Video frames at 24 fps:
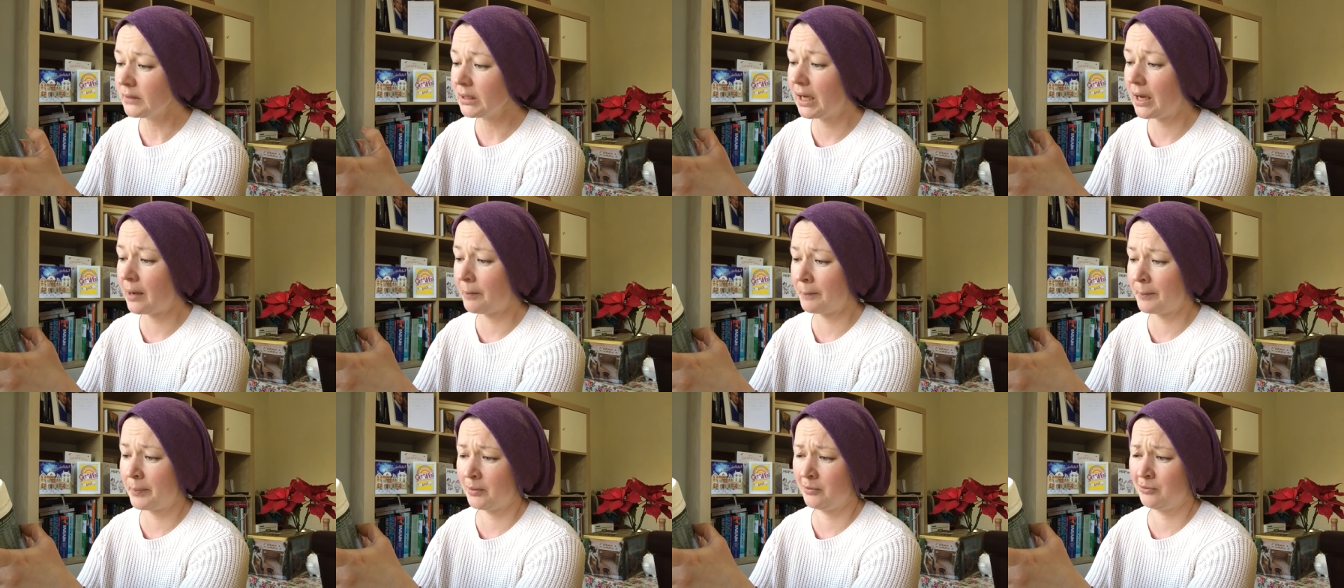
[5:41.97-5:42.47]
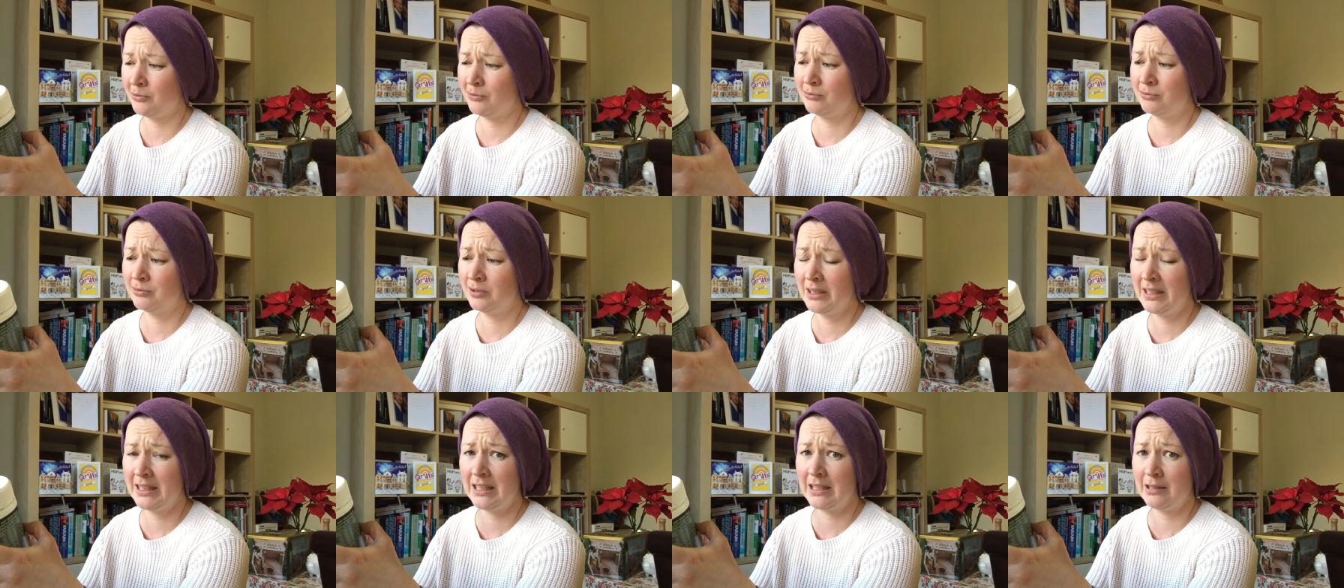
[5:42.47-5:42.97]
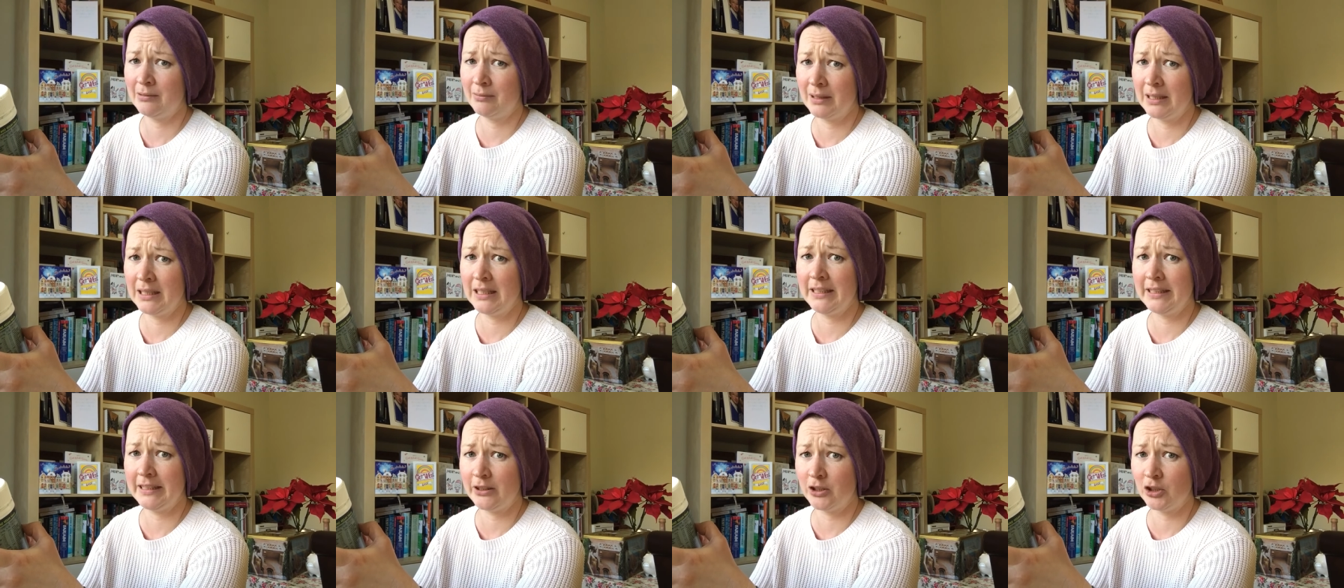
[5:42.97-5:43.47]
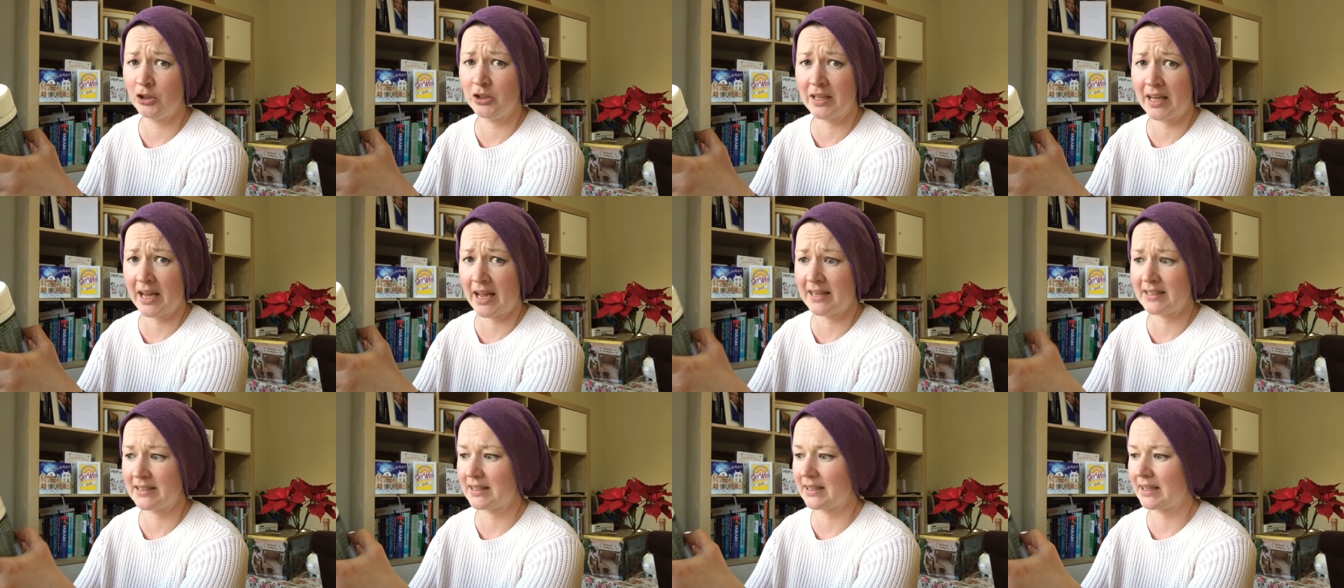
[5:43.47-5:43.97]
Um, but really, really good
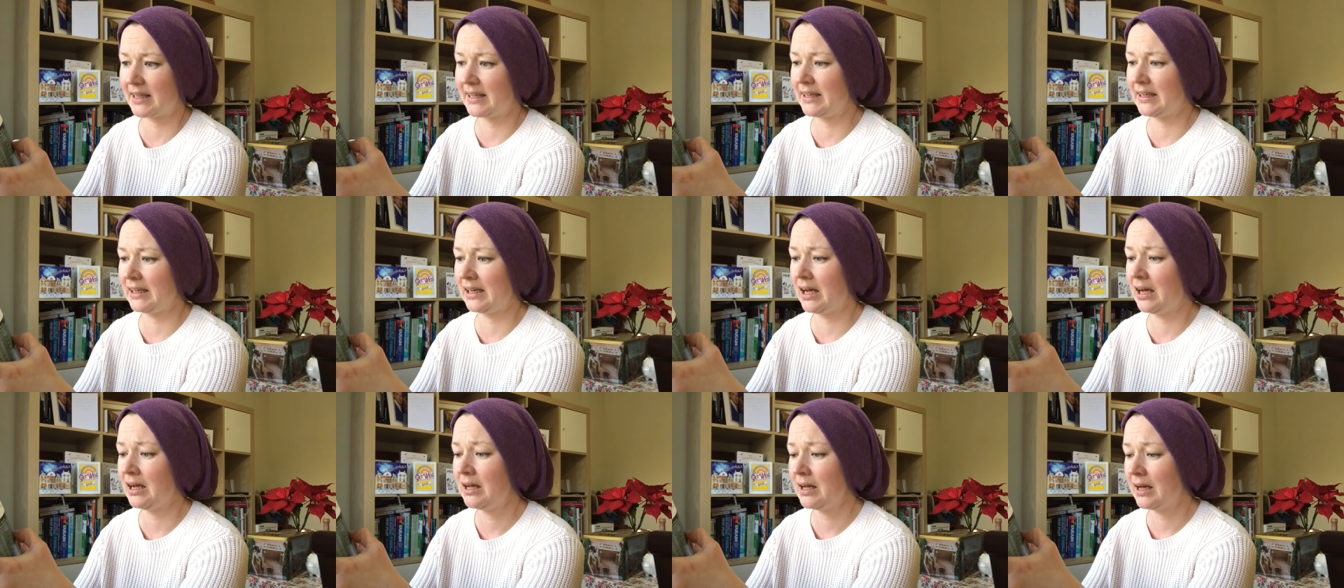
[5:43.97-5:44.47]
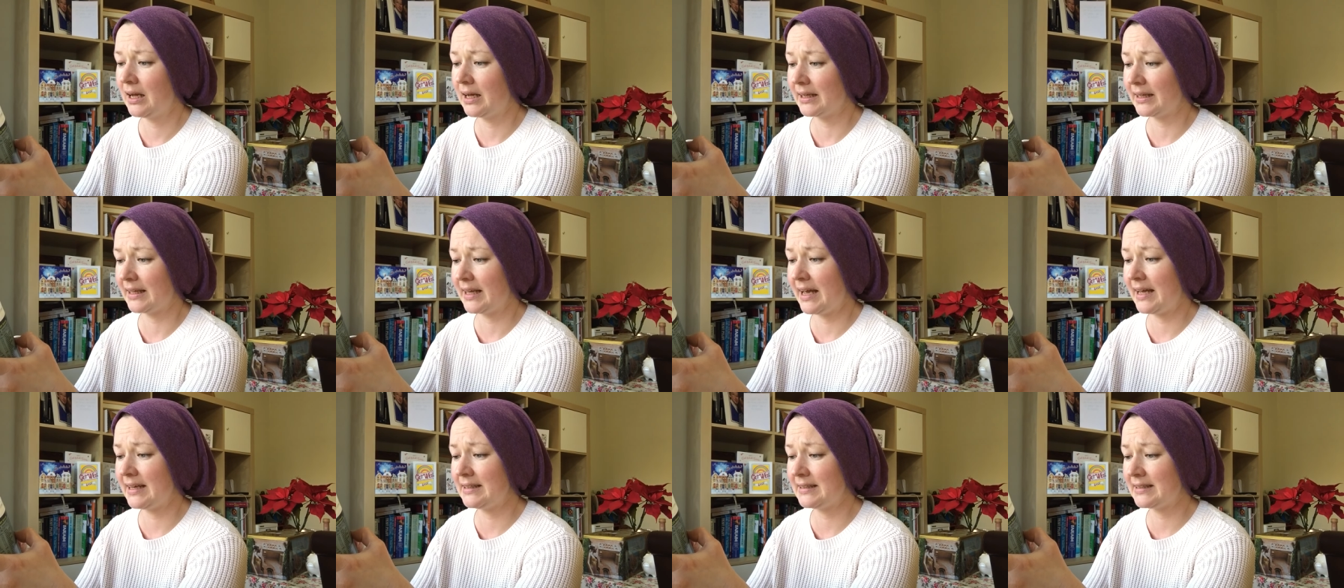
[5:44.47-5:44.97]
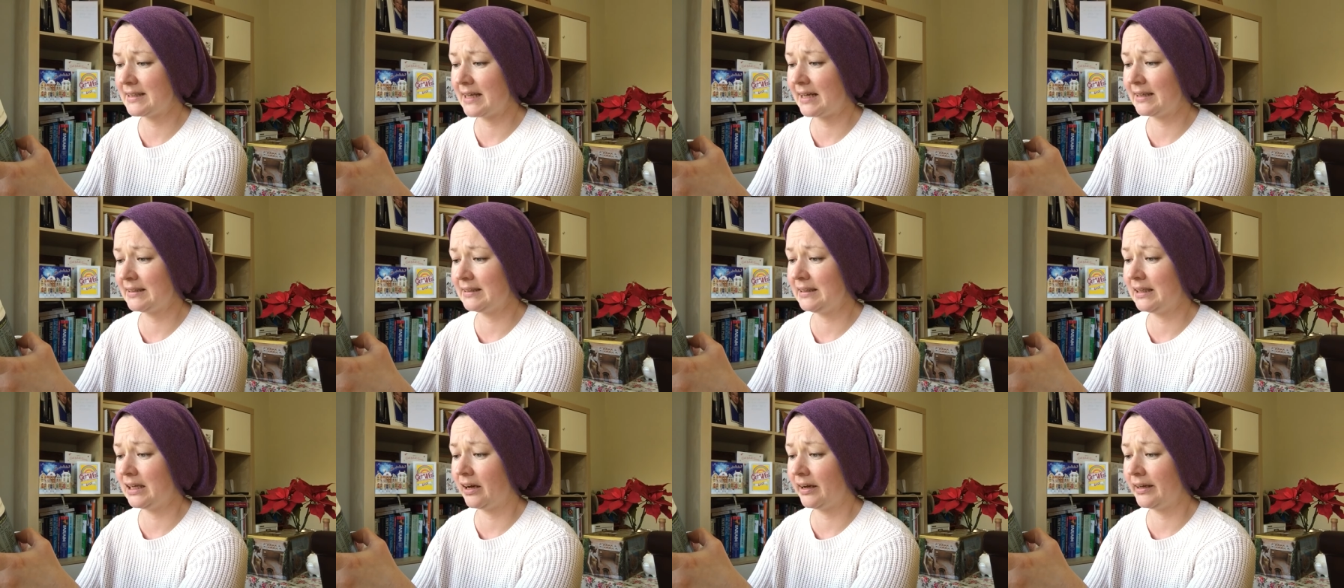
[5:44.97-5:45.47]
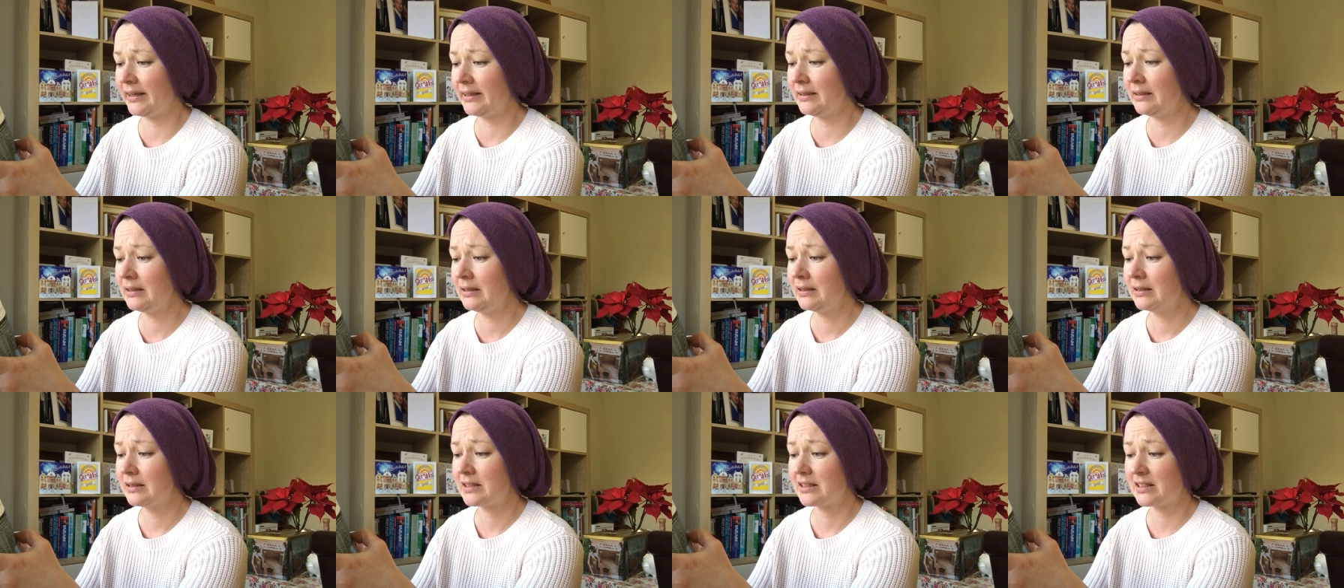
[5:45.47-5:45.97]
cancer killer. Again, dandelion,
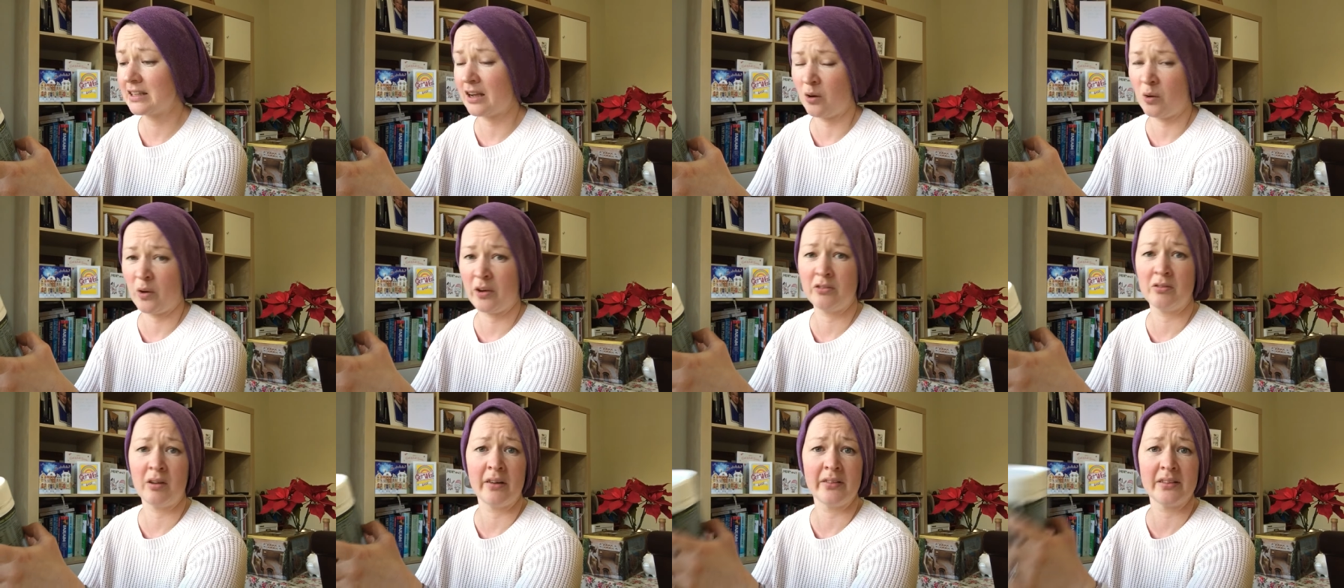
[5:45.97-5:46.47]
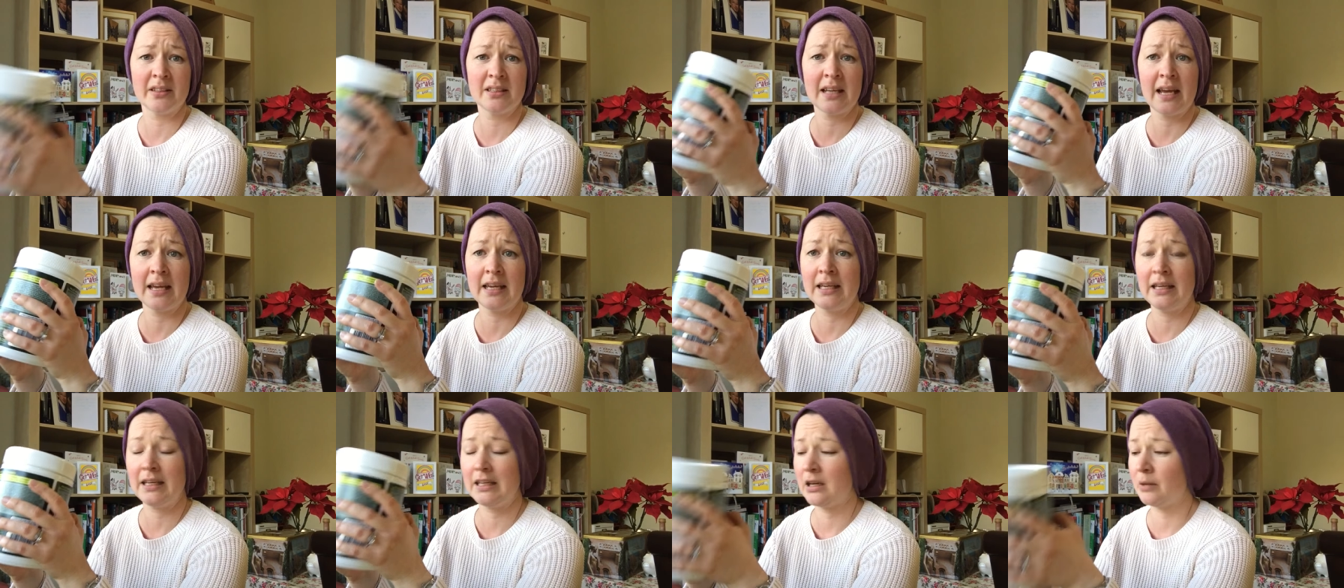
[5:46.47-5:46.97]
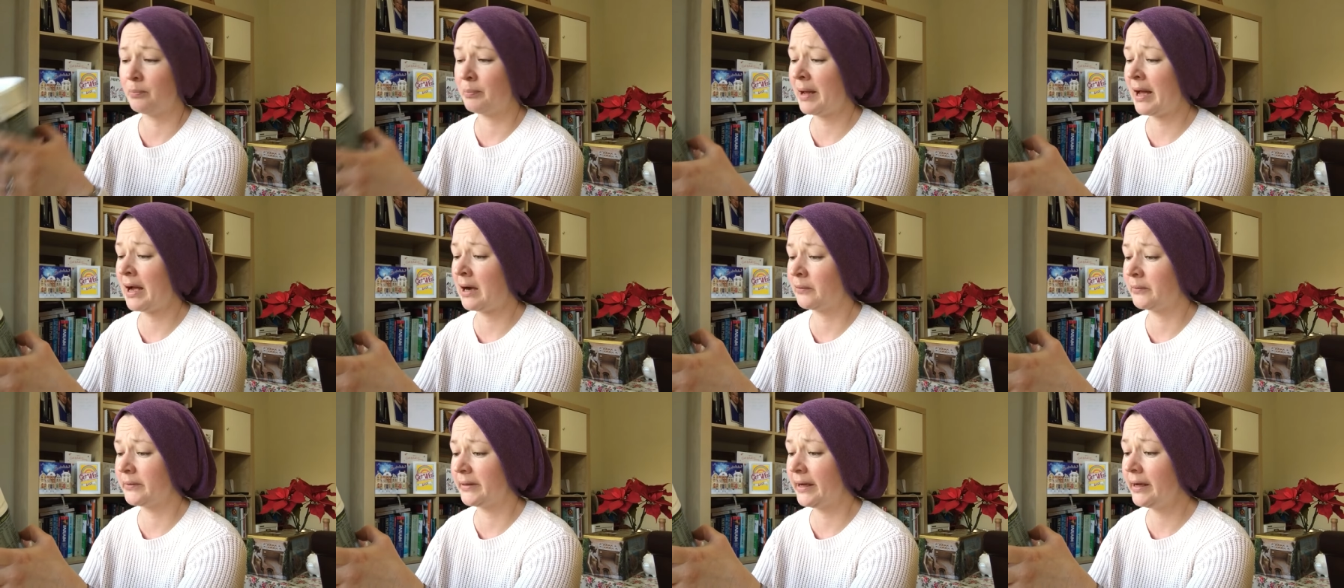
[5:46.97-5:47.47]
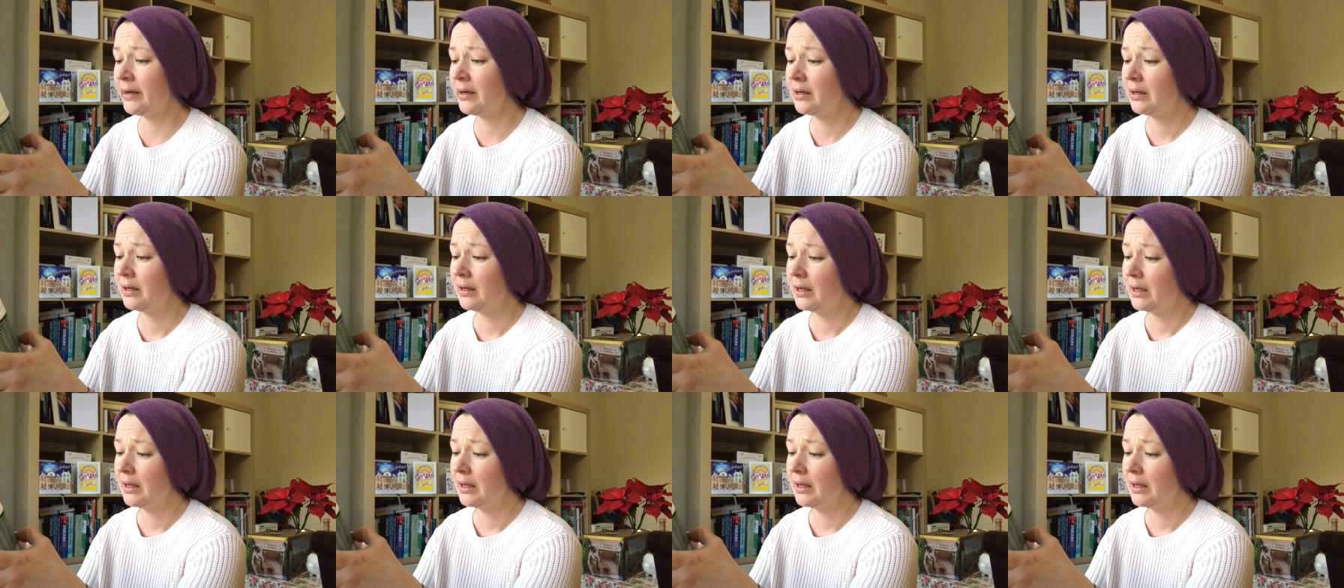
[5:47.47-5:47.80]
so I'd rather take it in a powder.